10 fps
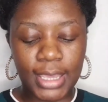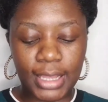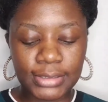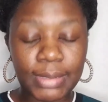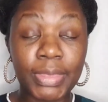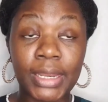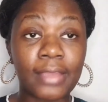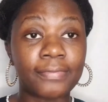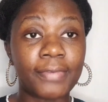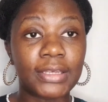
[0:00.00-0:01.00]
yeah, something that
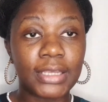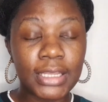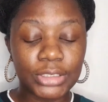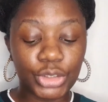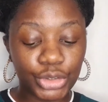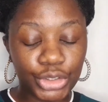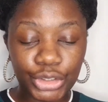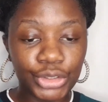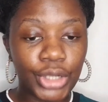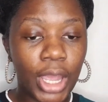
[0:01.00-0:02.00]
I find easy to
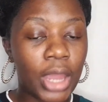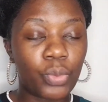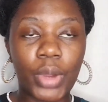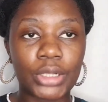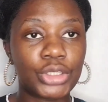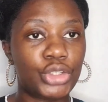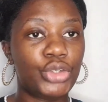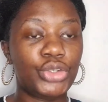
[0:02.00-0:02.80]
do and what to